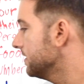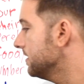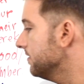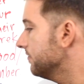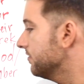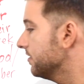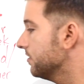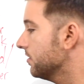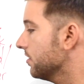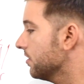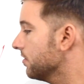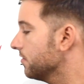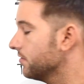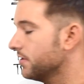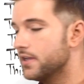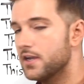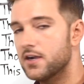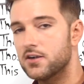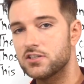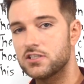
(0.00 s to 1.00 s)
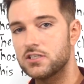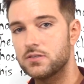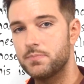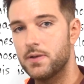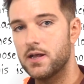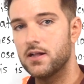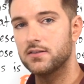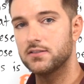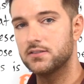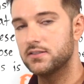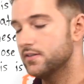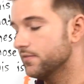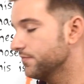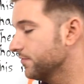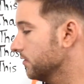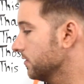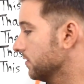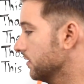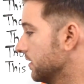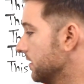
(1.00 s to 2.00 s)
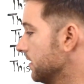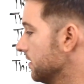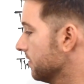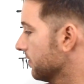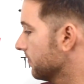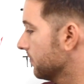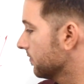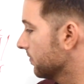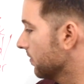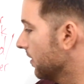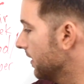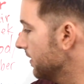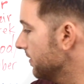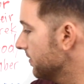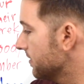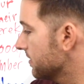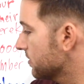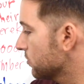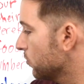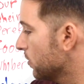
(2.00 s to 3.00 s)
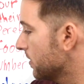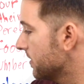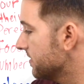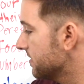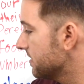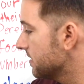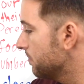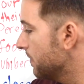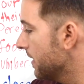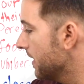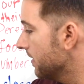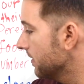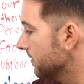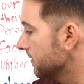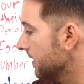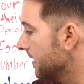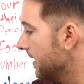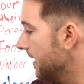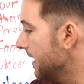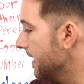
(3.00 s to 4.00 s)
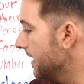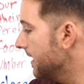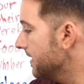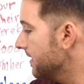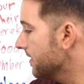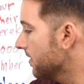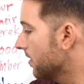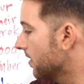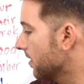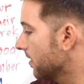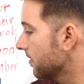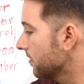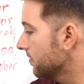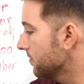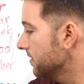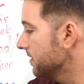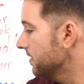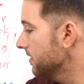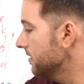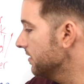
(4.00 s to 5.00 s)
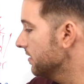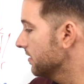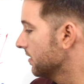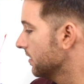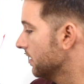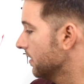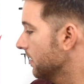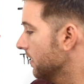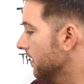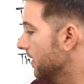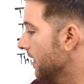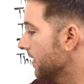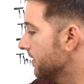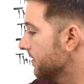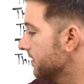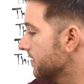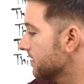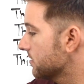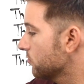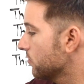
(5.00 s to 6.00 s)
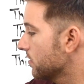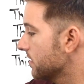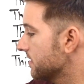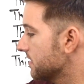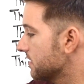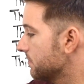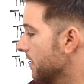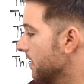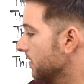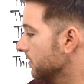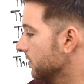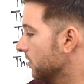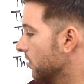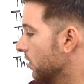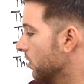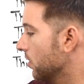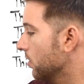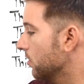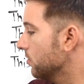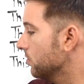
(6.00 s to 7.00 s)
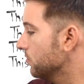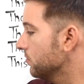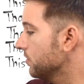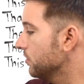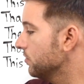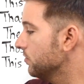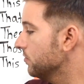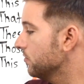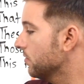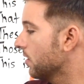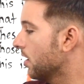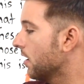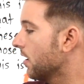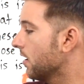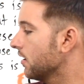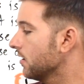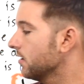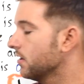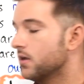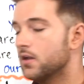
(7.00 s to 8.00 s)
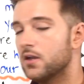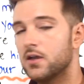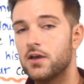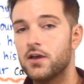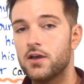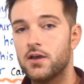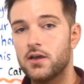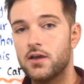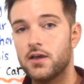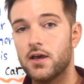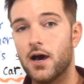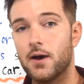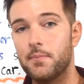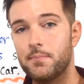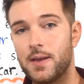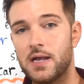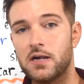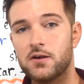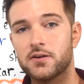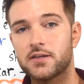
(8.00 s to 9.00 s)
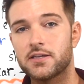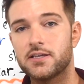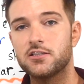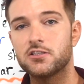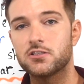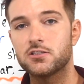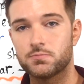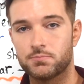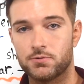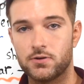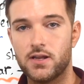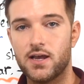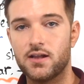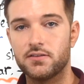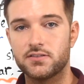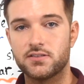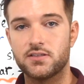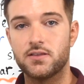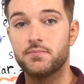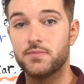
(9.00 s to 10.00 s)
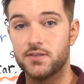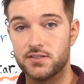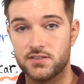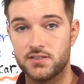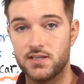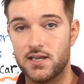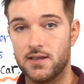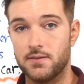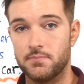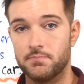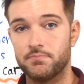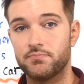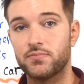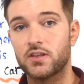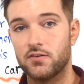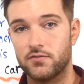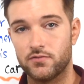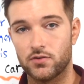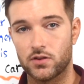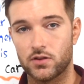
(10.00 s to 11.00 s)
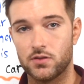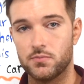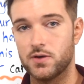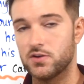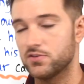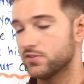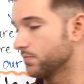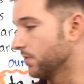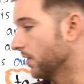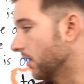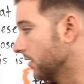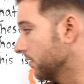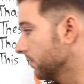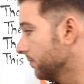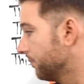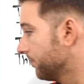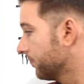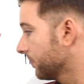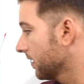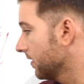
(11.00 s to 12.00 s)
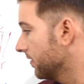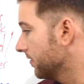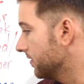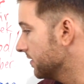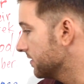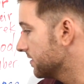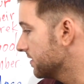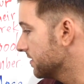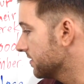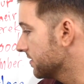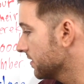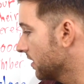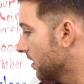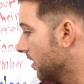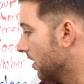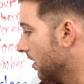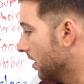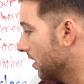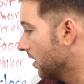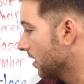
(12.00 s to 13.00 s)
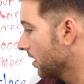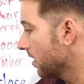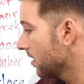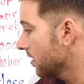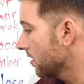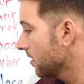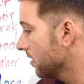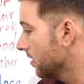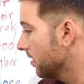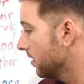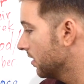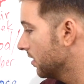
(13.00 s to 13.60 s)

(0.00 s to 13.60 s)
Even though they are spelled differently, right? This one is spelled A-R-E and this one is spelled O-U-R. Americans pronounce them the same for the most part. This is are